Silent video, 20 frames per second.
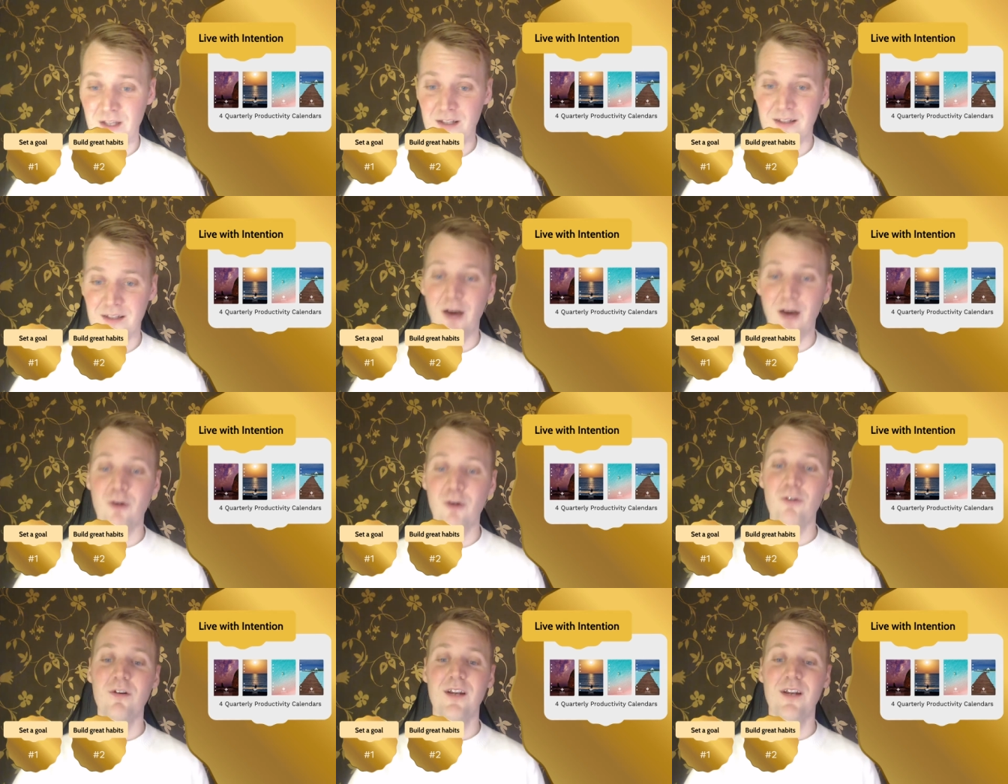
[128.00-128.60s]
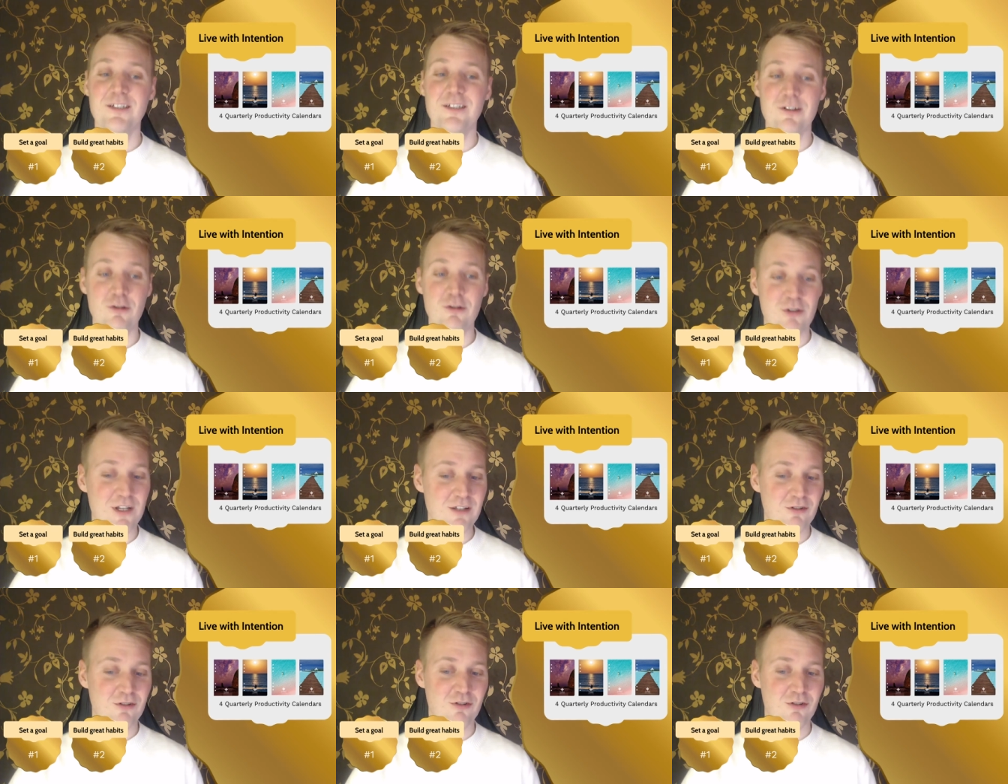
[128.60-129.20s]
Now, let's
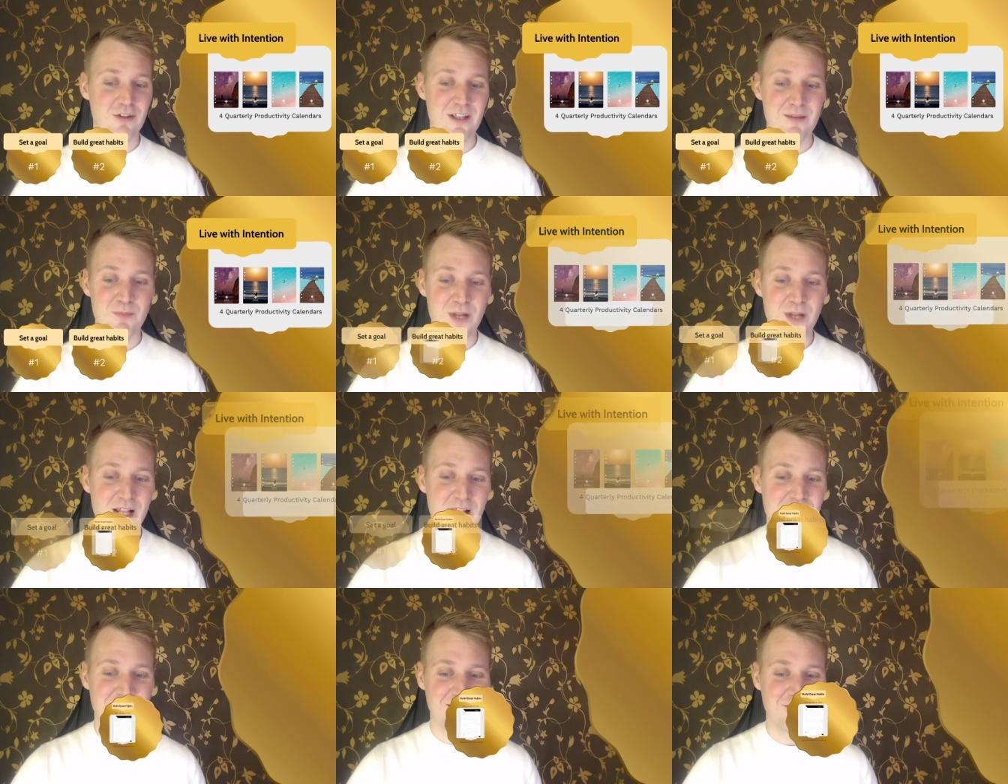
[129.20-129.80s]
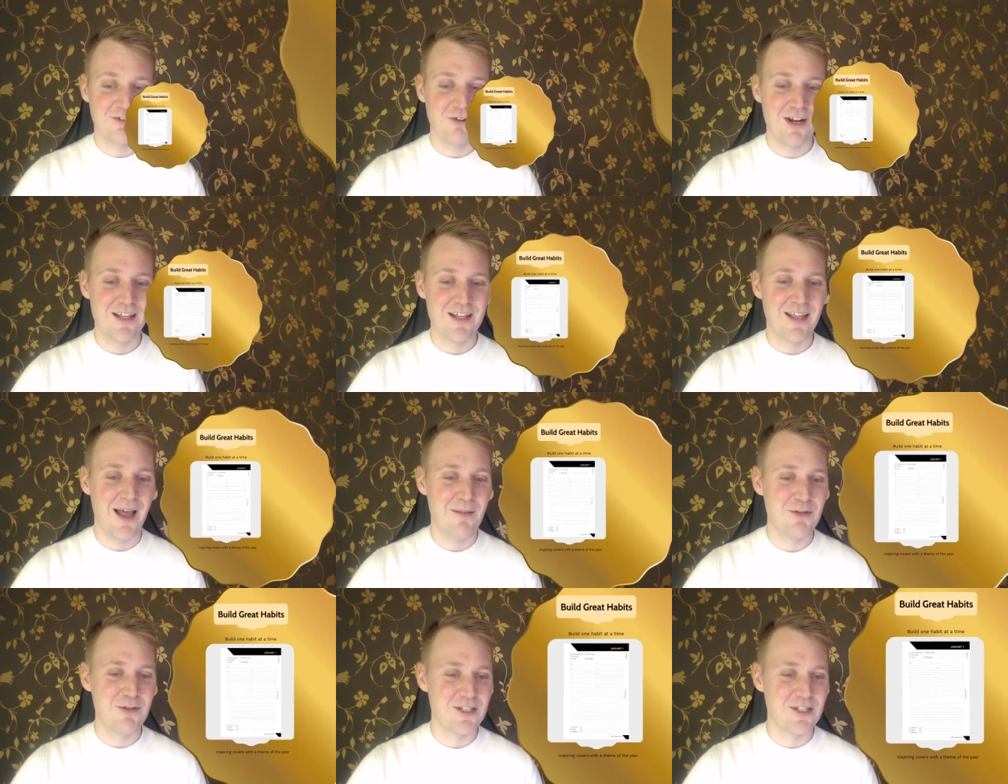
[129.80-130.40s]
look into the build great
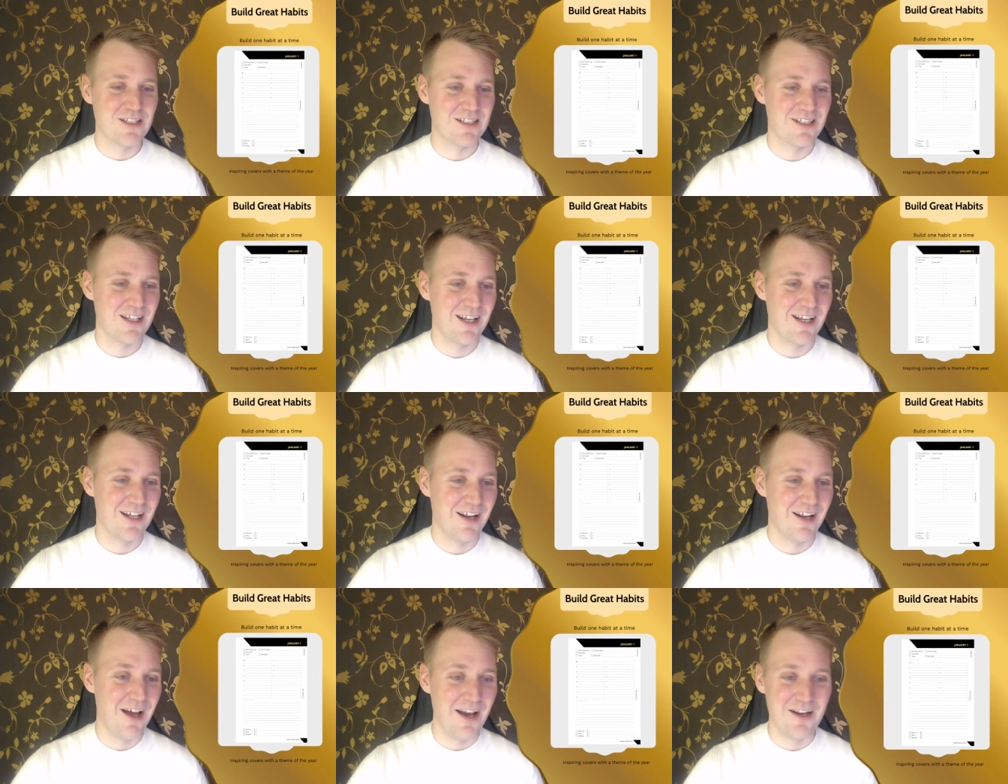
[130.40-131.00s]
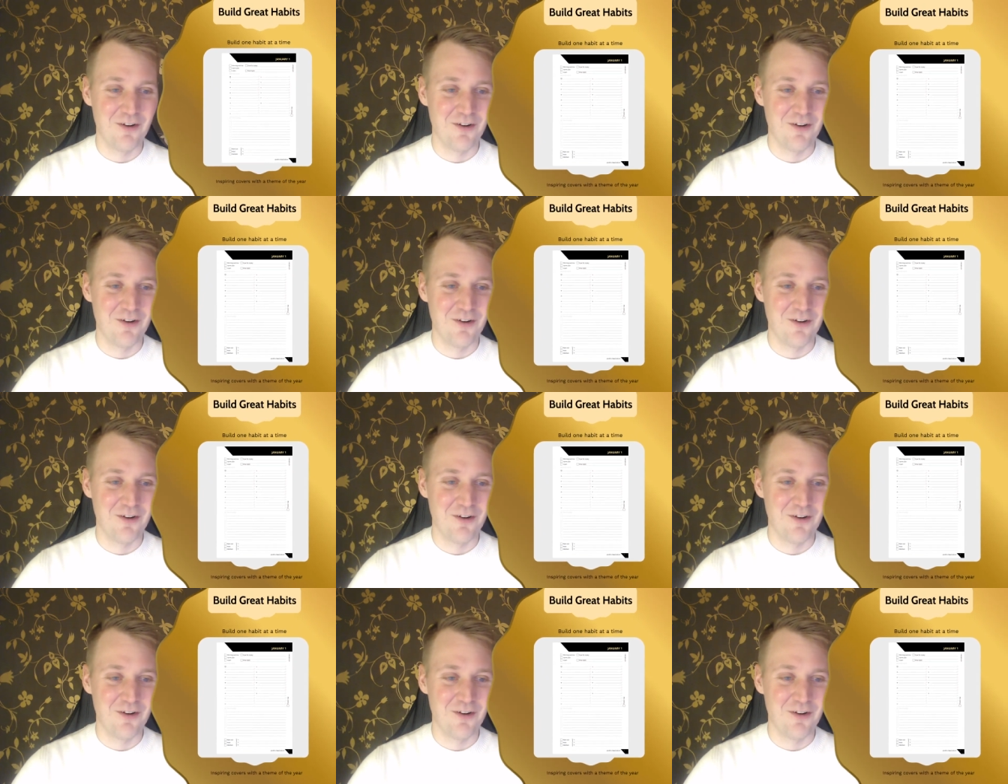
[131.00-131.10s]
habits line